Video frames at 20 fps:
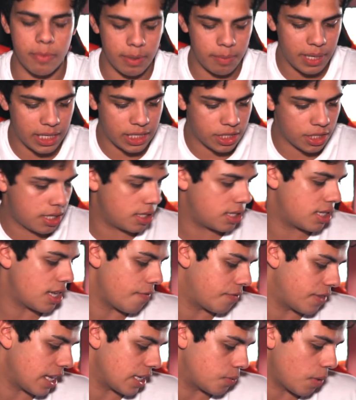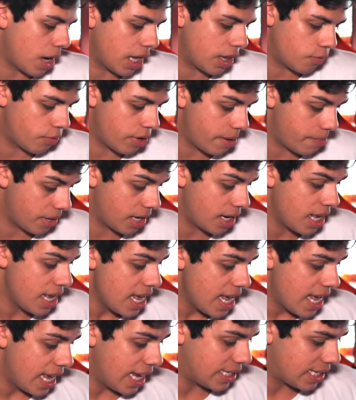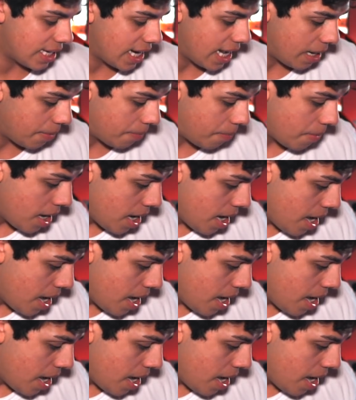me pictures and stuff. That's why the ribbon isn't in